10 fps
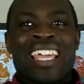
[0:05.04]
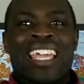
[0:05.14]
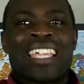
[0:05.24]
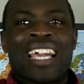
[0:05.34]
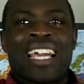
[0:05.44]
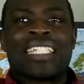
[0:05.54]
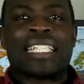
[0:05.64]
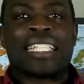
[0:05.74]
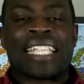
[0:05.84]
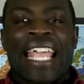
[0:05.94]
Hey guys,
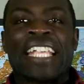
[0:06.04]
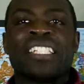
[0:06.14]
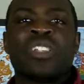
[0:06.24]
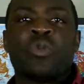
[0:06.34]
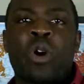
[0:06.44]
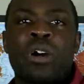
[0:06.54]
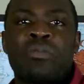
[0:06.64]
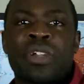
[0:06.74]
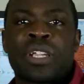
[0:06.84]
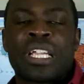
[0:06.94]
this is AZ
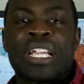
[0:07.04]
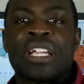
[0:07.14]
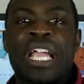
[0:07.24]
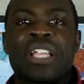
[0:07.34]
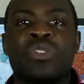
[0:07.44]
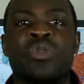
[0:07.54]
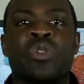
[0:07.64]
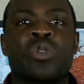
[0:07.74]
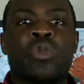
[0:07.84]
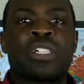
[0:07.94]
Wallbreaker here, and you
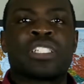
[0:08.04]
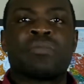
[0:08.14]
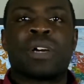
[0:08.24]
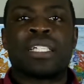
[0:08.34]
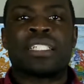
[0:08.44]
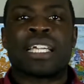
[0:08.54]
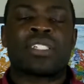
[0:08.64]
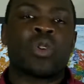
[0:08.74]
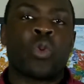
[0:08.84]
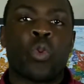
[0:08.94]
are watching my
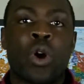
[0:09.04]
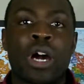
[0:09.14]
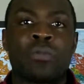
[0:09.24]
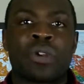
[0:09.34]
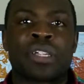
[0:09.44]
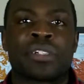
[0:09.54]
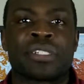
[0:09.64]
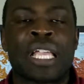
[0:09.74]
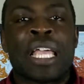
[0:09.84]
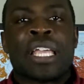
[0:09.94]
channel
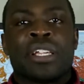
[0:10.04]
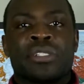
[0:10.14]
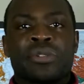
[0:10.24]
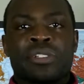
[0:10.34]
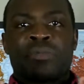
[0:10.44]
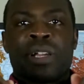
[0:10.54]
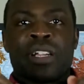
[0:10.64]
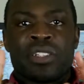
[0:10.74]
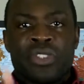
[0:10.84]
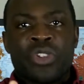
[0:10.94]
Wallbreakers, here to
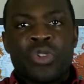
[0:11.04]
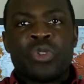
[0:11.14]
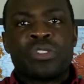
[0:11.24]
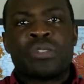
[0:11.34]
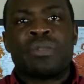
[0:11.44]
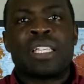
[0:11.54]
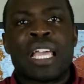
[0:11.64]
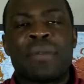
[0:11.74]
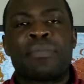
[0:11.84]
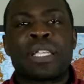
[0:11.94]
inspire you to be
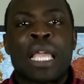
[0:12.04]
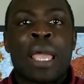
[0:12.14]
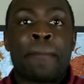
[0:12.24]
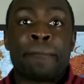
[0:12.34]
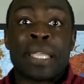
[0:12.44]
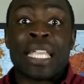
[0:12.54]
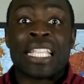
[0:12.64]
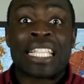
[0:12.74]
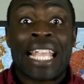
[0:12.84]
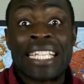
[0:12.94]
epic, be
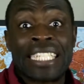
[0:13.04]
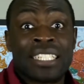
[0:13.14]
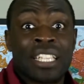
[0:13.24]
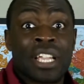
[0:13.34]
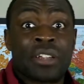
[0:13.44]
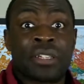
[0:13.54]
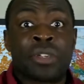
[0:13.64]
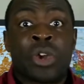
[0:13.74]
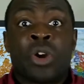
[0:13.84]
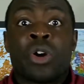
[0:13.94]
legendary.
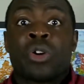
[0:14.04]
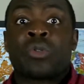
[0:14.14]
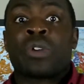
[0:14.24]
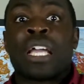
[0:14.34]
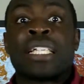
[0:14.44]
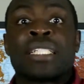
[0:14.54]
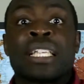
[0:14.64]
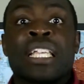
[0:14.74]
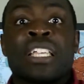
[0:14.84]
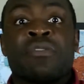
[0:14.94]
Alright,
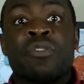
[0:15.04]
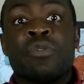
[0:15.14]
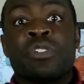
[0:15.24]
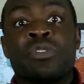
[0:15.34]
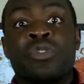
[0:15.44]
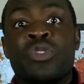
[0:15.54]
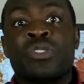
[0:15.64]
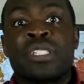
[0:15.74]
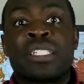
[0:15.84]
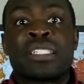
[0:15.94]
if you are new
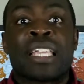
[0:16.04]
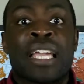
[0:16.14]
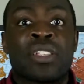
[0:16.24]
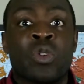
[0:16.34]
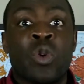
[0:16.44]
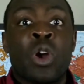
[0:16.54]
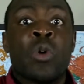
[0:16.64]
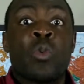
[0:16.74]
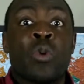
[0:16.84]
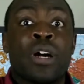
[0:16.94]
to this channel,
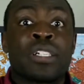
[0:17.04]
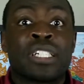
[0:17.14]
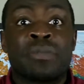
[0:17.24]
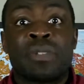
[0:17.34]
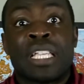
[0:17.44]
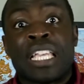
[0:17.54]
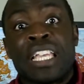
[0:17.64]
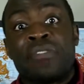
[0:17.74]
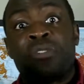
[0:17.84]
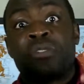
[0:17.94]
welcome.
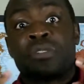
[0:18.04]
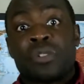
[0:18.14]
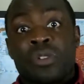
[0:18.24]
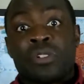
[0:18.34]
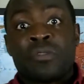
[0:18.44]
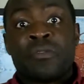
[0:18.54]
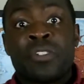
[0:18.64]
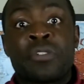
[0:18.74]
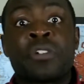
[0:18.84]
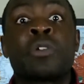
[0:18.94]
If you are an old
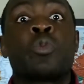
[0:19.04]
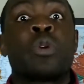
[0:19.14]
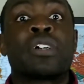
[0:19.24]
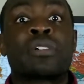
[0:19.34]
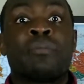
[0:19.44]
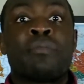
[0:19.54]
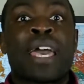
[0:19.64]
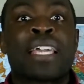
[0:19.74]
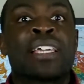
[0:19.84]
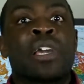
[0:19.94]
viewer, welcome
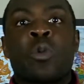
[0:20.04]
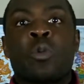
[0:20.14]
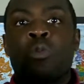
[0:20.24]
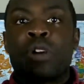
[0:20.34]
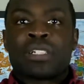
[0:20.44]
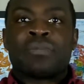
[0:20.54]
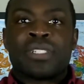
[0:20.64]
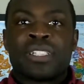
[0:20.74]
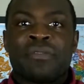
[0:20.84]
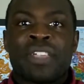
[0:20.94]
back. Welcome
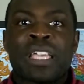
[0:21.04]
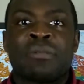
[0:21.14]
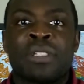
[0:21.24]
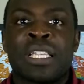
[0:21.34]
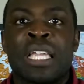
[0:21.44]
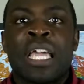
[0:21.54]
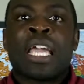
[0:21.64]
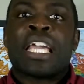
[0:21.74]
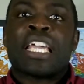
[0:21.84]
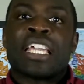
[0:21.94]
to the family.
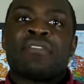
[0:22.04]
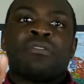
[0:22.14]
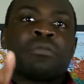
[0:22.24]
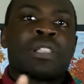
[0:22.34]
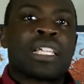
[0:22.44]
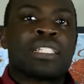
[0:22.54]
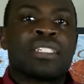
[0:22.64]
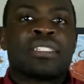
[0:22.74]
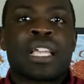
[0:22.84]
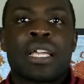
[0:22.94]
If you like
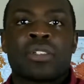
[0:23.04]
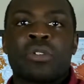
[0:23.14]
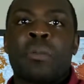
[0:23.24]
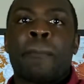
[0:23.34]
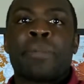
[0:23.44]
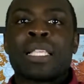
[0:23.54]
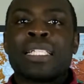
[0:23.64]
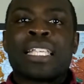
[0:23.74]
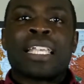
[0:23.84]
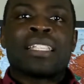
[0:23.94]
this channel,
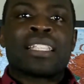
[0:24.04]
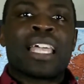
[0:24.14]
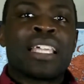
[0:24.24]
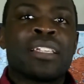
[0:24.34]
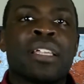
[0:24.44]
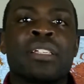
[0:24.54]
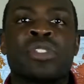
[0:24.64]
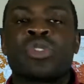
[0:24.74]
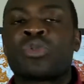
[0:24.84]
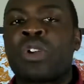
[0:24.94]
please hit like,
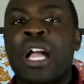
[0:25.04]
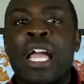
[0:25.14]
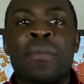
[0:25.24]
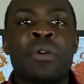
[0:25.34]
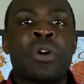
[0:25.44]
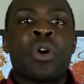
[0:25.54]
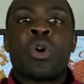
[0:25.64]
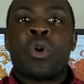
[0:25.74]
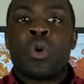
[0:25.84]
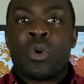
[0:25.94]
subscribe,
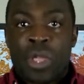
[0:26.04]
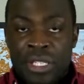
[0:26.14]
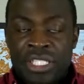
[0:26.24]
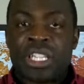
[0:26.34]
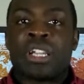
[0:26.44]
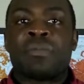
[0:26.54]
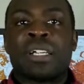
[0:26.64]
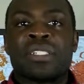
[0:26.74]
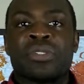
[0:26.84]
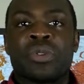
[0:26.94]
and share
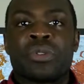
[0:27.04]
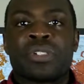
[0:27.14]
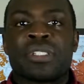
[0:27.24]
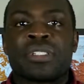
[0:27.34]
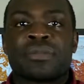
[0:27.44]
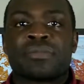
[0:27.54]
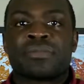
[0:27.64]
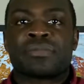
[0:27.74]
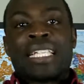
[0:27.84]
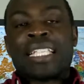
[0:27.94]
my stories.
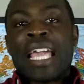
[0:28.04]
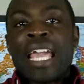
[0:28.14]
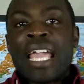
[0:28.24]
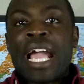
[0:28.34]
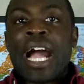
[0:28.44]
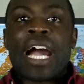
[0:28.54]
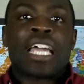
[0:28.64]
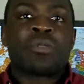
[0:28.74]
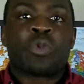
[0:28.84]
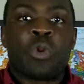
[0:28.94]
Today,
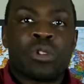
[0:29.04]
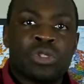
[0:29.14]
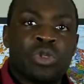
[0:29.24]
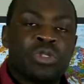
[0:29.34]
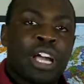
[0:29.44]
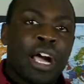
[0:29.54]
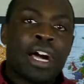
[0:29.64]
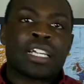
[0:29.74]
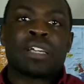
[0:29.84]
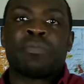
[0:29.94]
I am going to
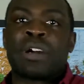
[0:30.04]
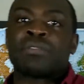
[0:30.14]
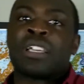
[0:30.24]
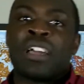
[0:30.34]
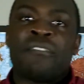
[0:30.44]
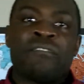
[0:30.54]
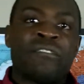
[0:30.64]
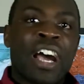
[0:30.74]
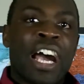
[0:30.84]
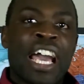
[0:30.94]
talk about
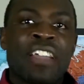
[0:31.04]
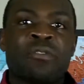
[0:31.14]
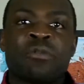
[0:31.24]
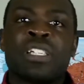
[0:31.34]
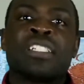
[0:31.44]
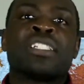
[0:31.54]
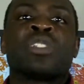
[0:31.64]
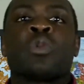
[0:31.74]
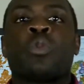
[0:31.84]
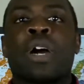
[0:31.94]
5
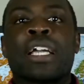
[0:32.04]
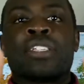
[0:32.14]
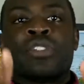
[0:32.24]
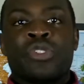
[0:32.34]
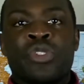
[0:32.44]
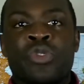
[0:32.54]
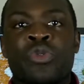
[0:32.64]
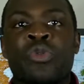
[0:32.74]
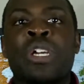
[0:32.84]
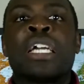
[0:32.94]
reasons why
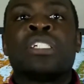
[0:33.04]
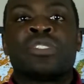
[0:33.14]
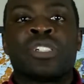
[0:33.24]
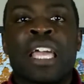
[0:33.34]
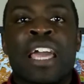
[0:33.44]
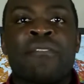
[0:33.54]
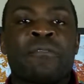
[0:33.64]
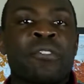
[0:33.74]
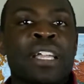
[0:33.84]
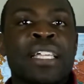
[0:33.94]
you should have
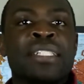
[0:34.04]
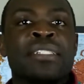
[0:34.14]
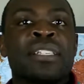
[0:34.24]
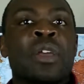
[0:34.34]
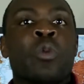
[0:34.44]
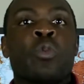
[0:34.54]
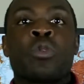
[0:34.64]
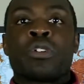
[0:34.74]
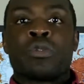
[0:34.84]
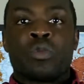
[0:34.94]
friends
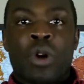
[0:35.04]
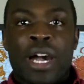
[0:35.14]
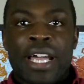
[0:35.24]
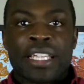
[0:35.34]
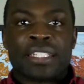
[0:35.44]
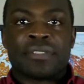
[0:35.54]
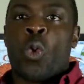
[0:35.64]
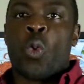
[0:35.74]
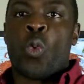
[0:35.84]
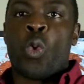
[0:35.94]
worldwide.
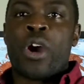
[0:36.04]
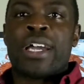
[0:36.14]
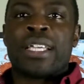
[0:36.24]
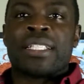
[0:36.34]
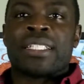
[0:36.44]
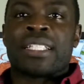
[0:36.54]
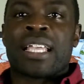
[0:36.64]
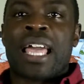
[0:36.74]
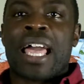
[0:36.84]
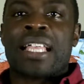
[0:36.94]
1.
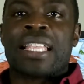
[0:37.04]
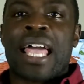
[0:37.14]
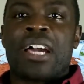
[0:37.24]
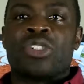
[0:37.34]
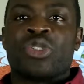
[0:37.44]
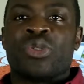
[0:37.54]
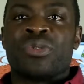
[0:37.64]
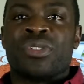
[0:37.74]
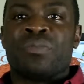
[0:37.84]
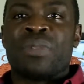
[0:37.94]
Allows you
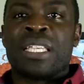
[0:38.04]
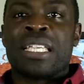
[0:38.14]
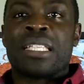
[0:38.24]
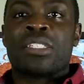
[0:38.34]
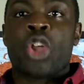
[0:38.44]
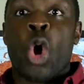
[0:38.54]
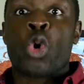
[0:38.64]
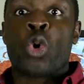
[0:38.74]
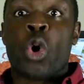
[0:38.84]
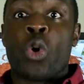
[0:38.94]
to be a
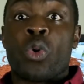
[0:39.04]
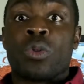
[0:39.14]
local.